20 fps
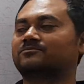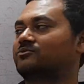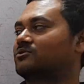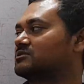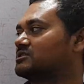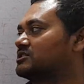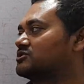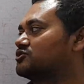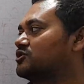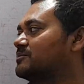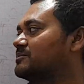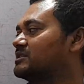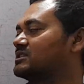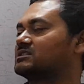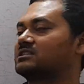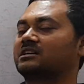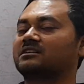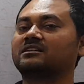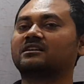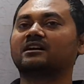forces of the
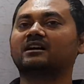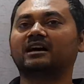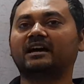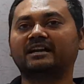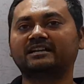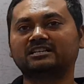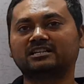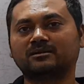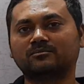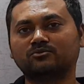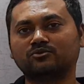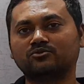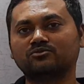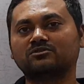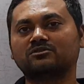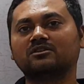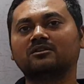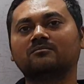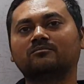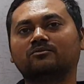sun and the
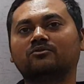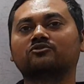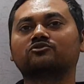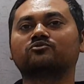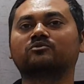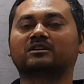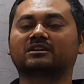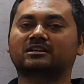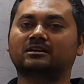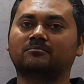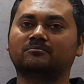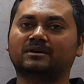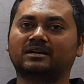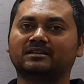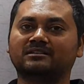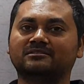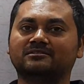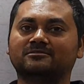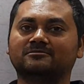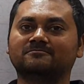moon both were
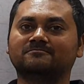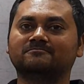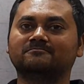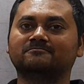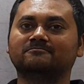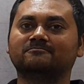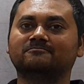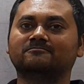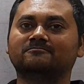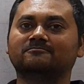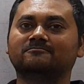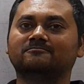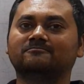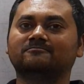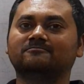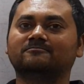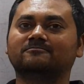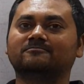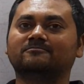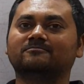combined.
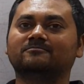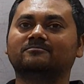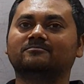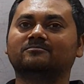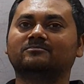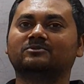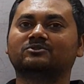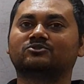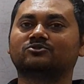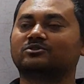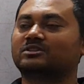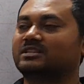So